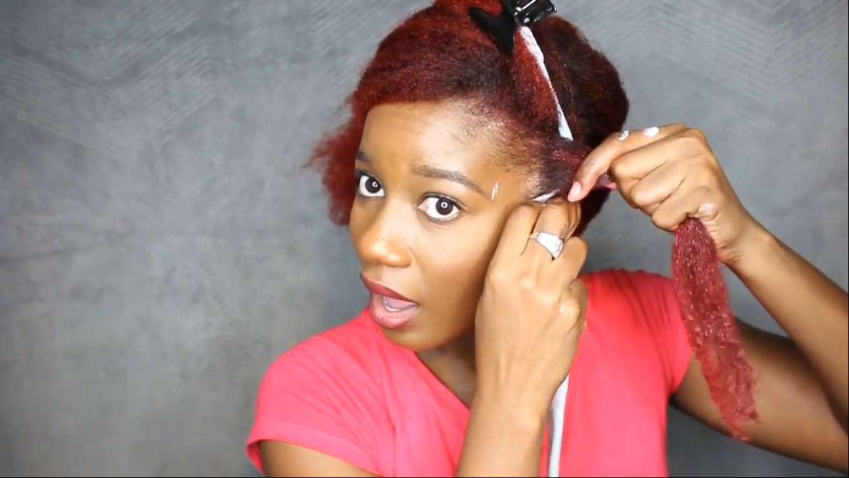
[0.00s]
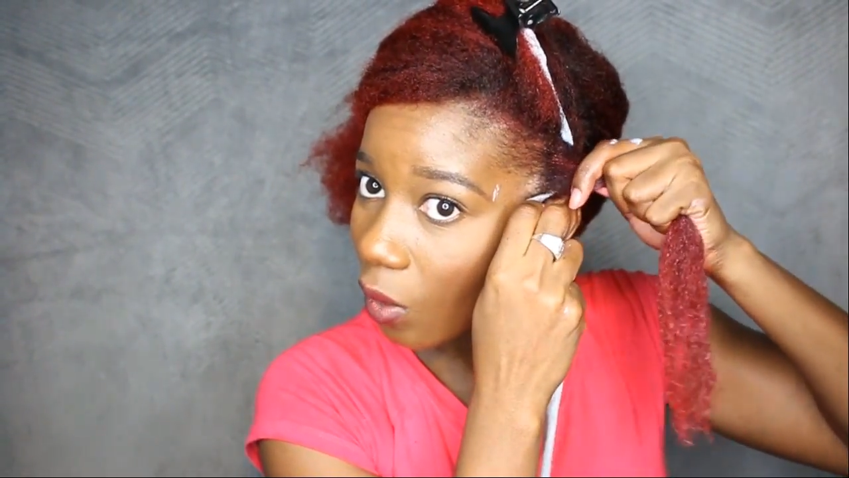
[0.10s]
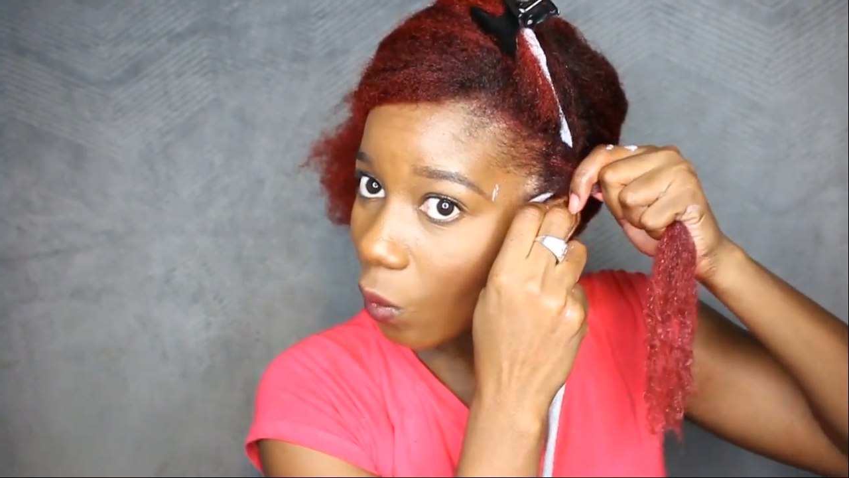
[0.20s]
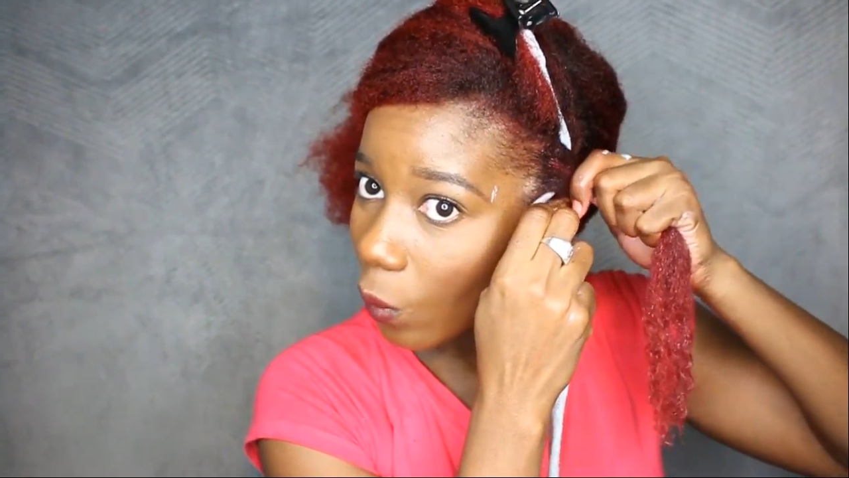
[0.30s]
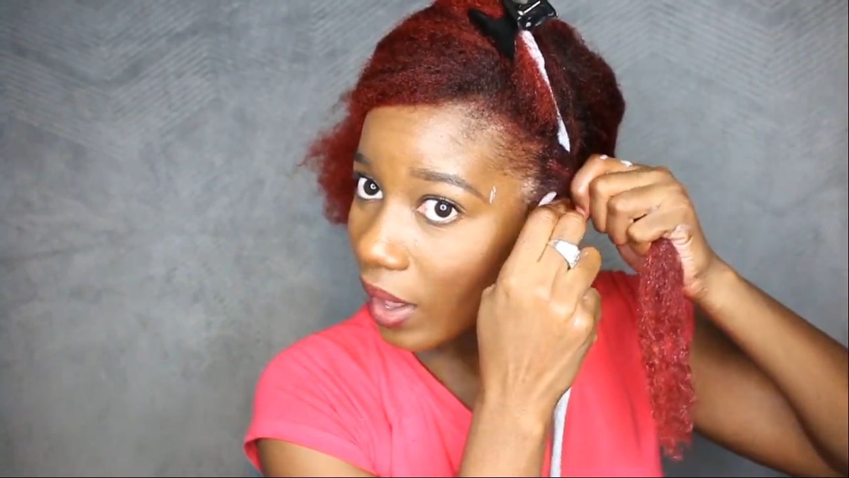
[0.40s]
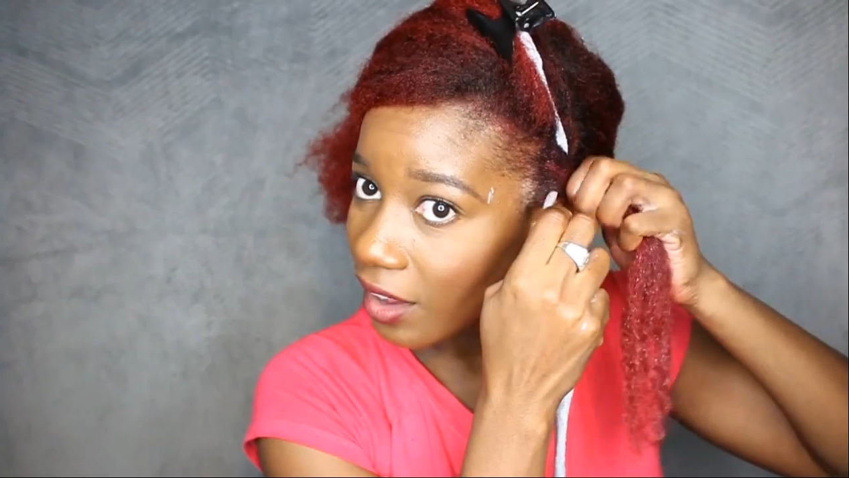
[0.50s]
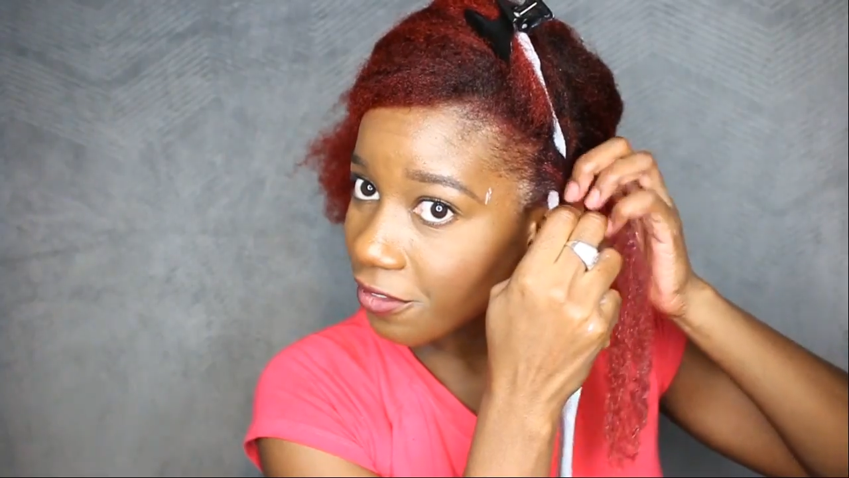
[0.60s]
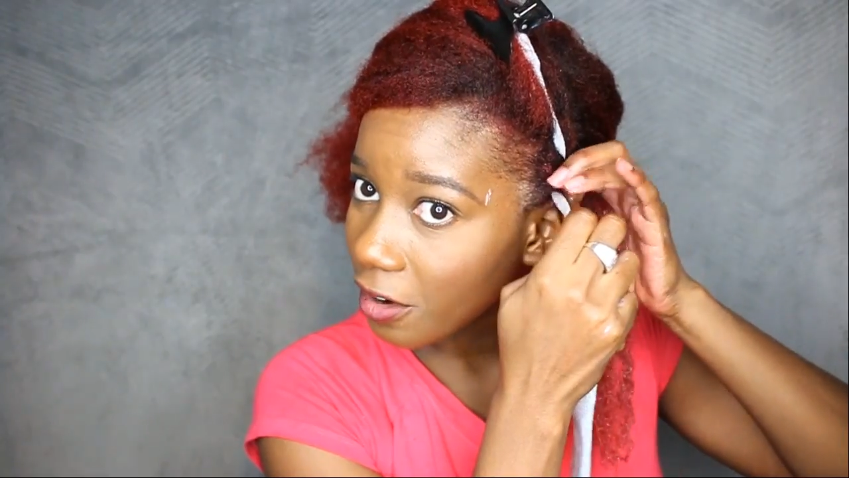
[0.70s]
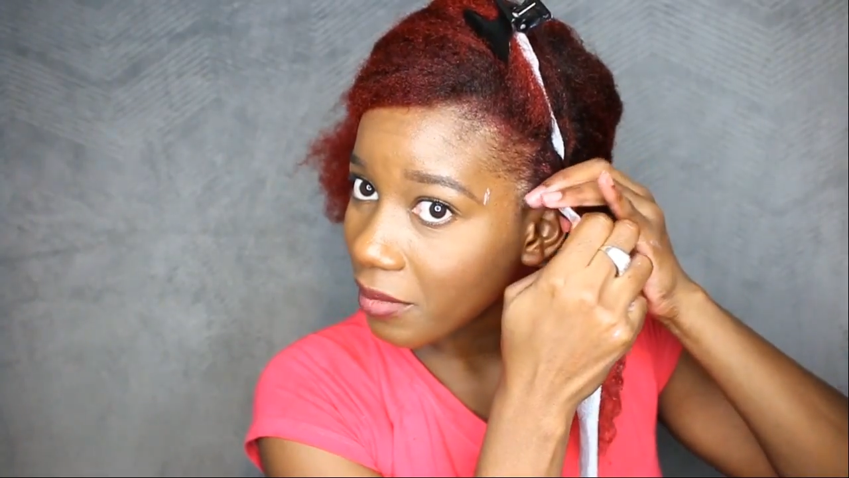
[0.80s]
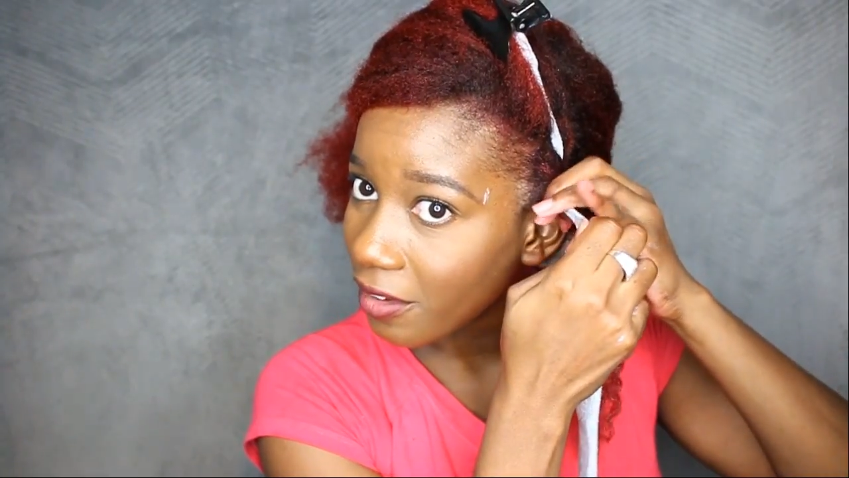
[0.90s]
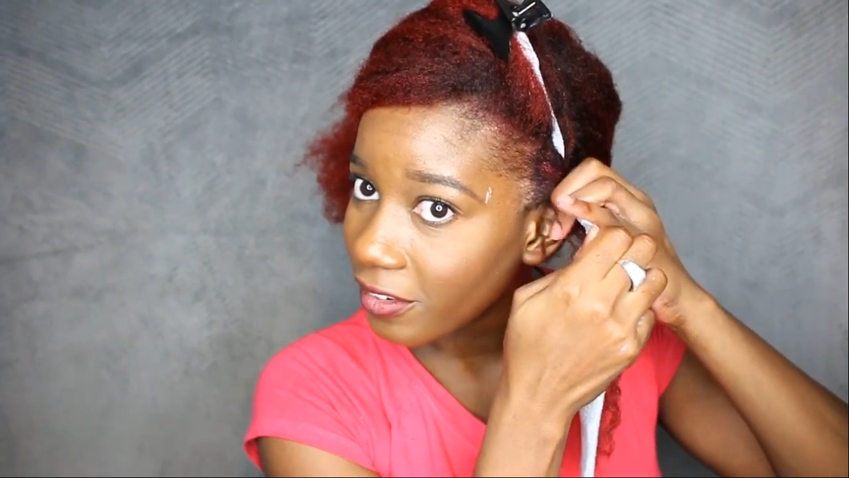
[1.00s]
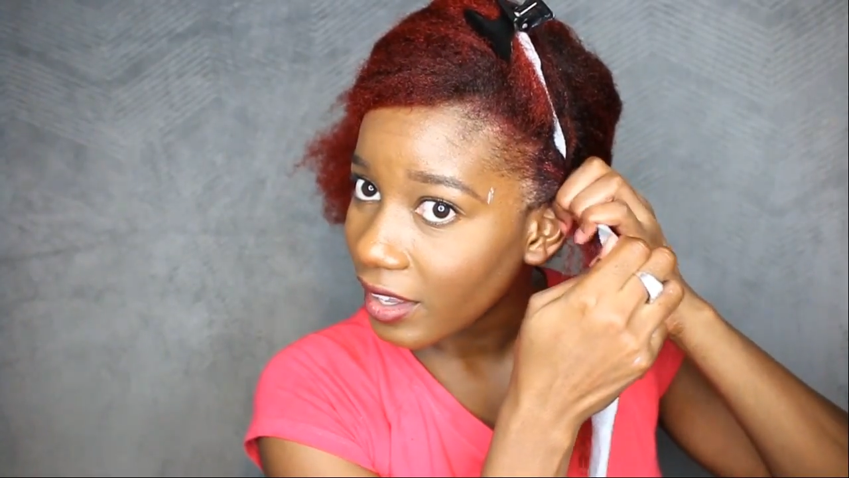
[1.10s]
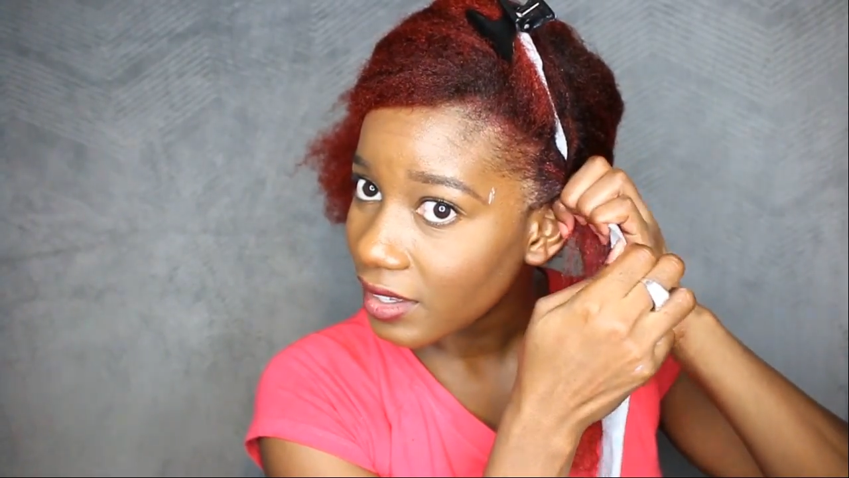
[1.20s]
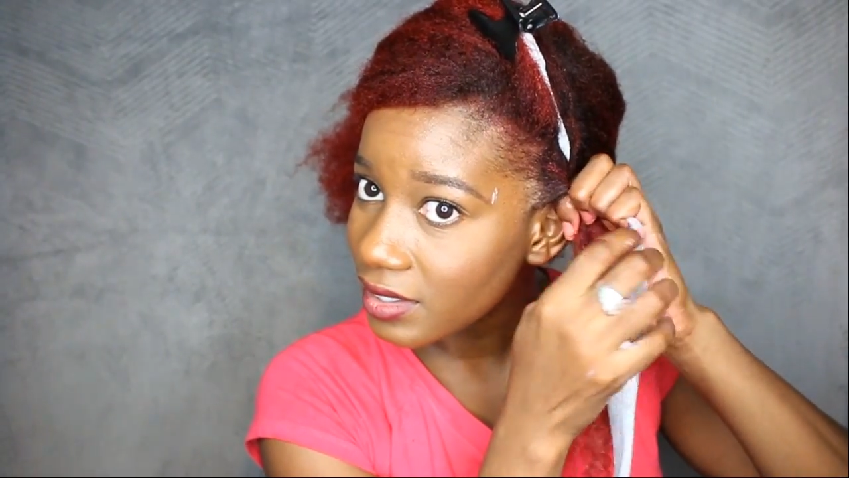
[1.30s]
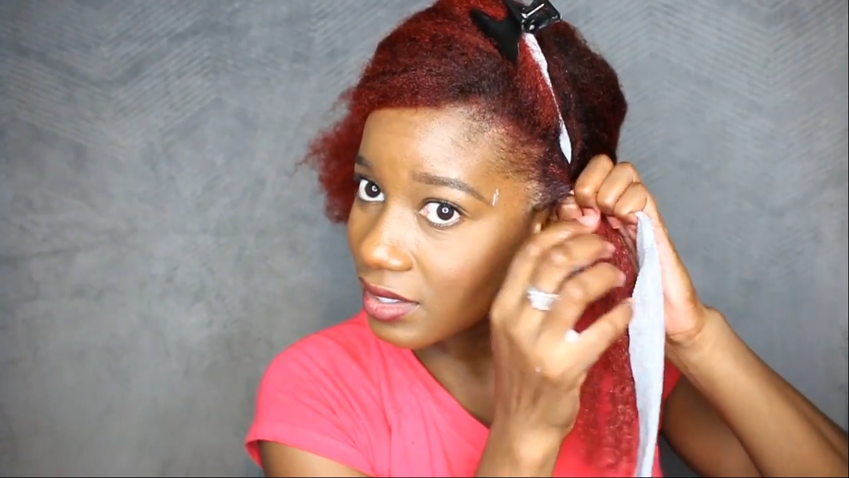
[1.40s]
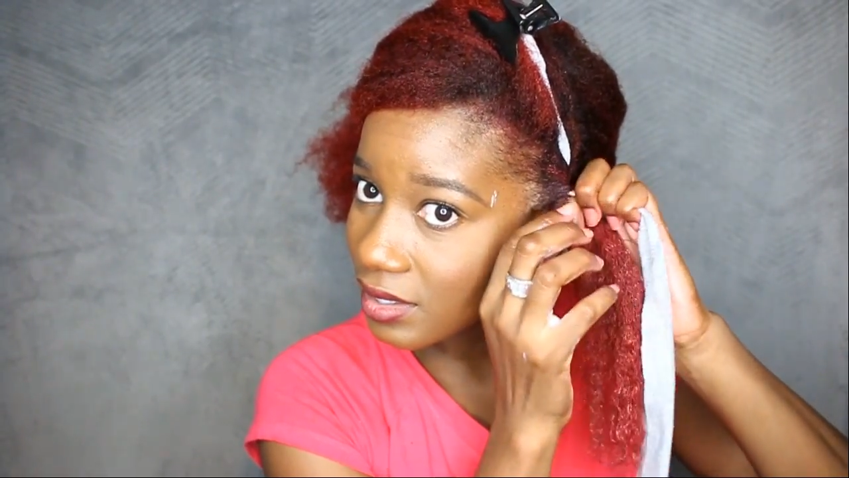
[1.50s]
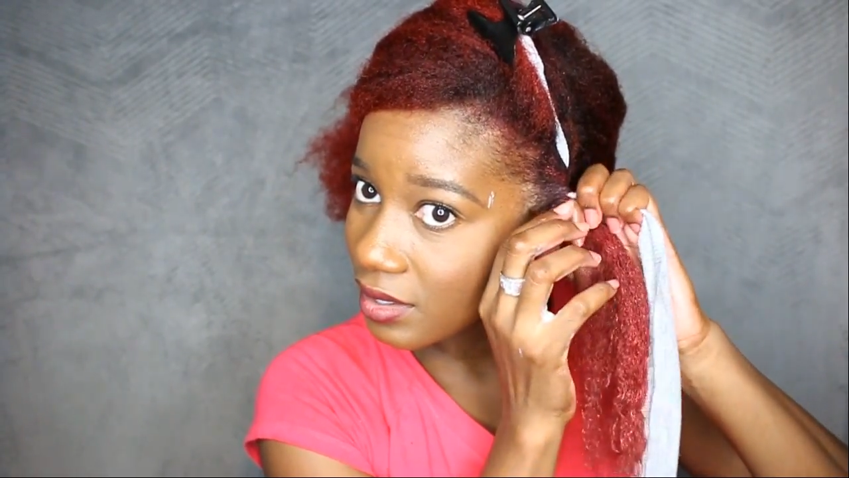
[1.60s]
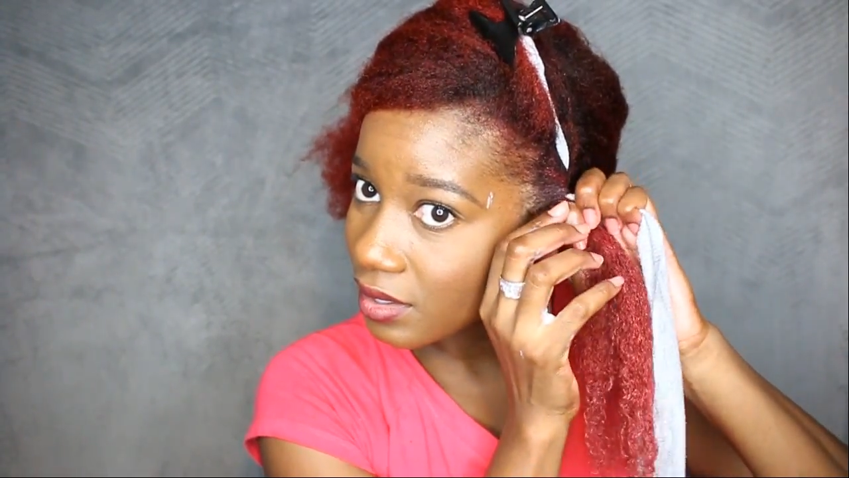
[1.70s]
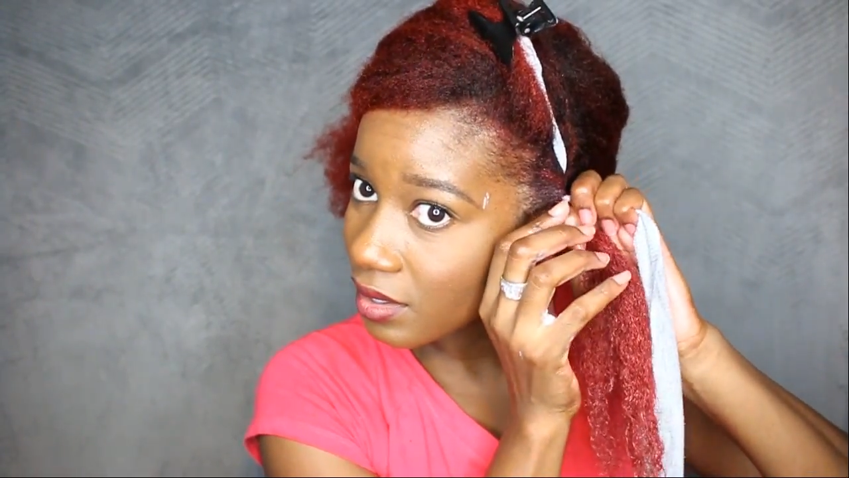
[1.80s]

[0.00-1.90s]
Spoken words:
away from my face.